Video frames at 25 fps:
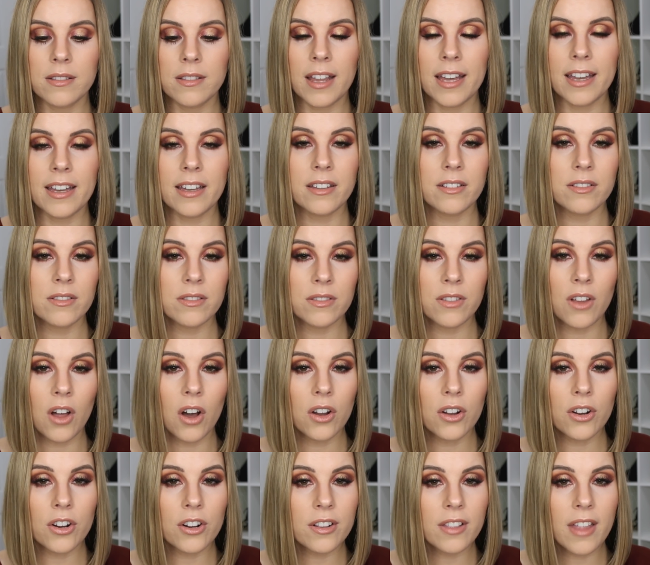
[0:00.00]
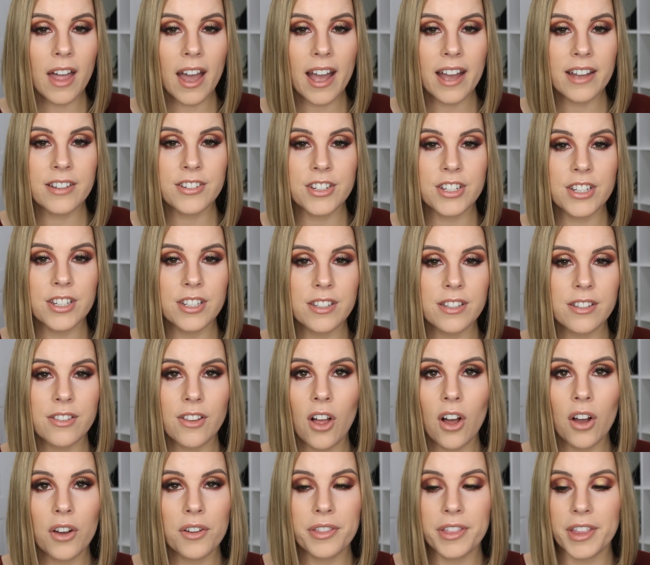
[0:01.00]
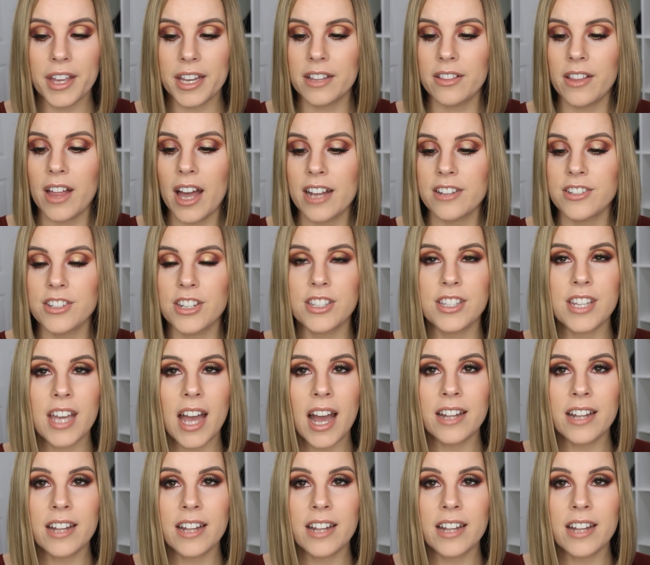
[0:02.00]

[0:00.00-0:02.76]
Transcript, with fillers: like longer lashes, long thick lashes,